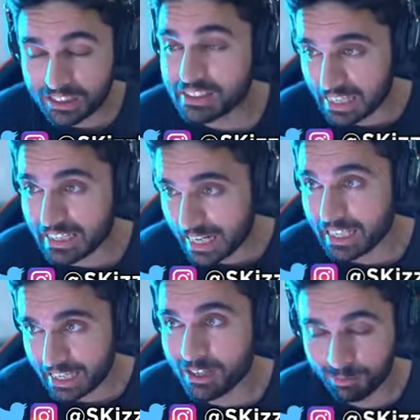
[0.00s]
want to see a
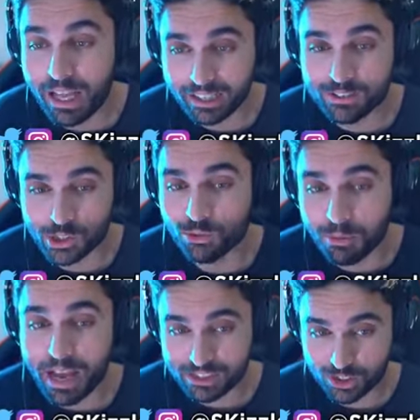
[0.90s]
dedicated Black Ops 2
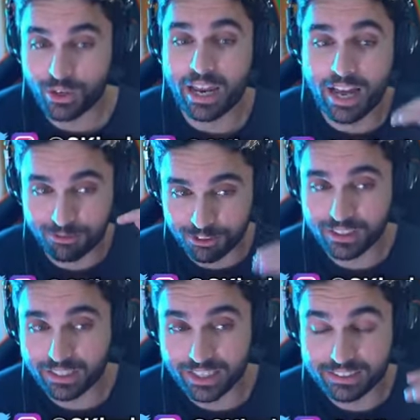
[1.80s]
remaster, and I feel
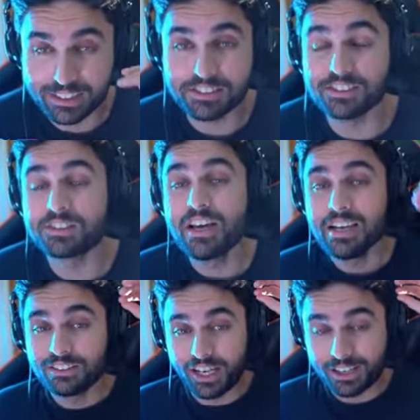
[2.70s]
like that this is
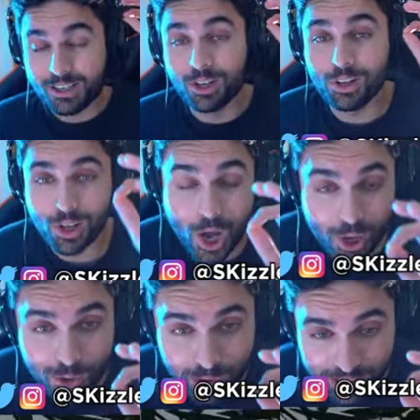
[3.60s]
the
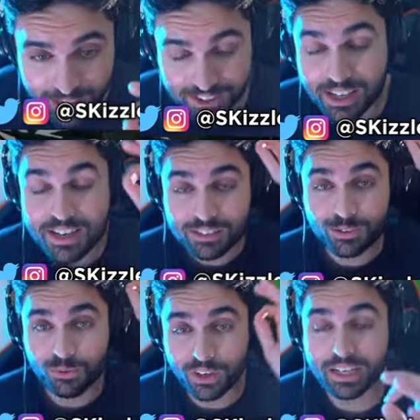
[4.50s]
closest
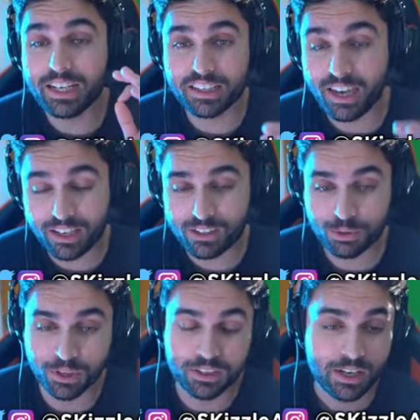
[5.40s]
we're gonna get
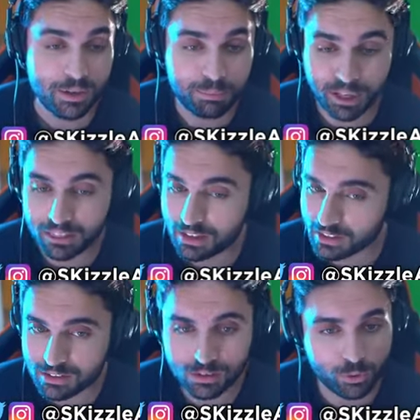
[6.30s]
to it. But
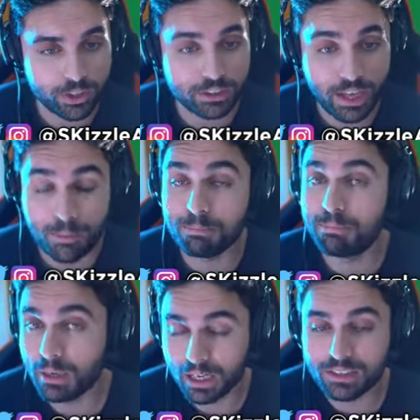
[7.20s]
this is where
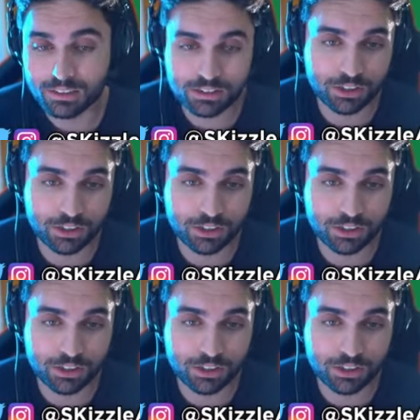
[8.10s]
that but